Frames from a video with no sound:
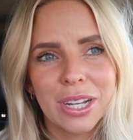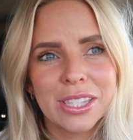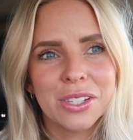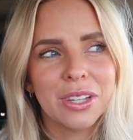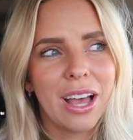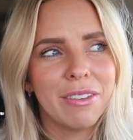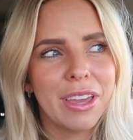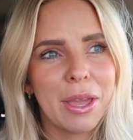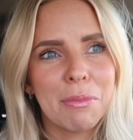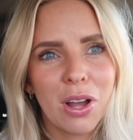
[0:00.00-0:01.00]
I still have
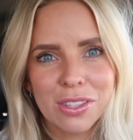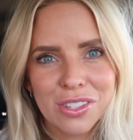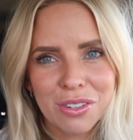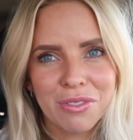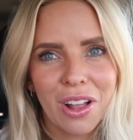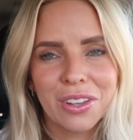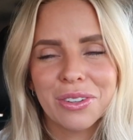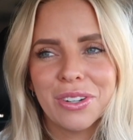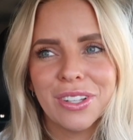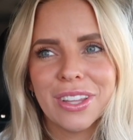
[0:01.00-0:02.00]
a monster
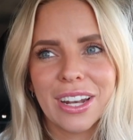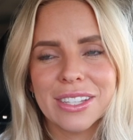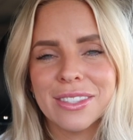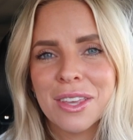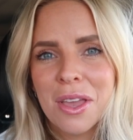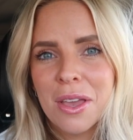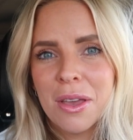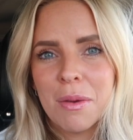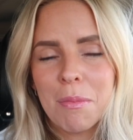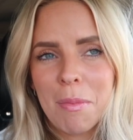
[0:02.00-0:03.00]
follicle that is
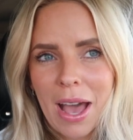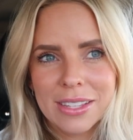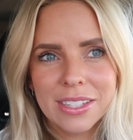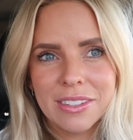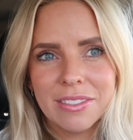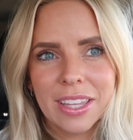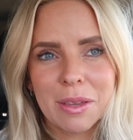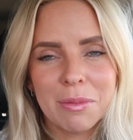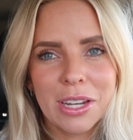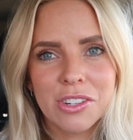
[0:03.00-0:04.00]
massive,
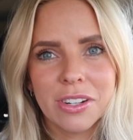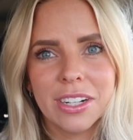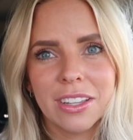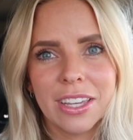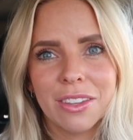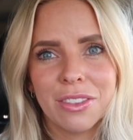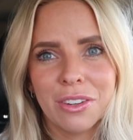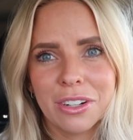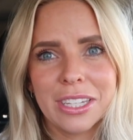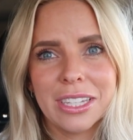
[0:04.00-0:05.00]
like measuring at like
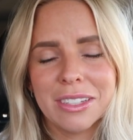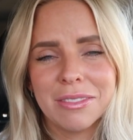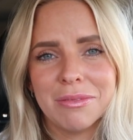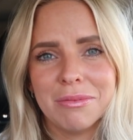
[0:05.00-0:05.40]
30